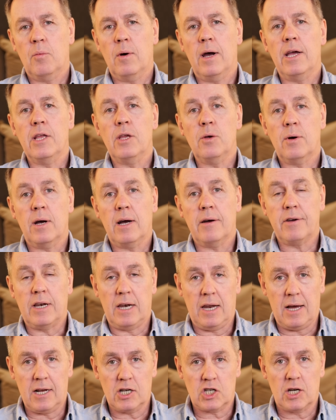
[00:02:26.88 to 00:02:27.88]
where you have a
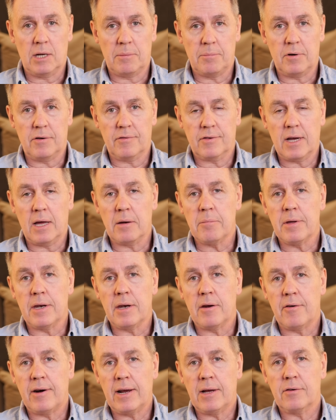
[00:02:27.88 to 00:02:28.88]
large number of
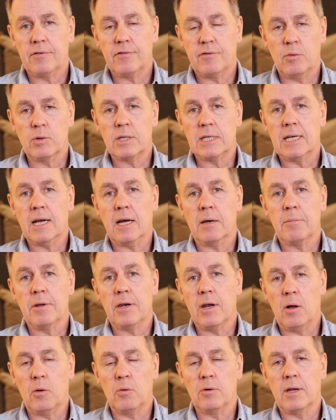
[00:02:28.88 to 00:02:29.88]
gunmen, around 40
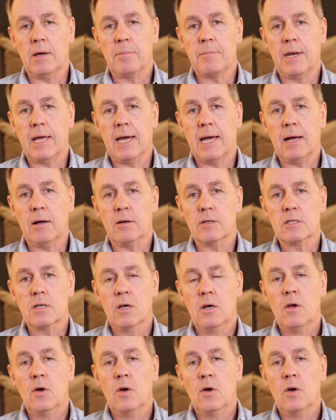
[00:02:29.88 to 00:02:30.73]
gunmen, holed up in a house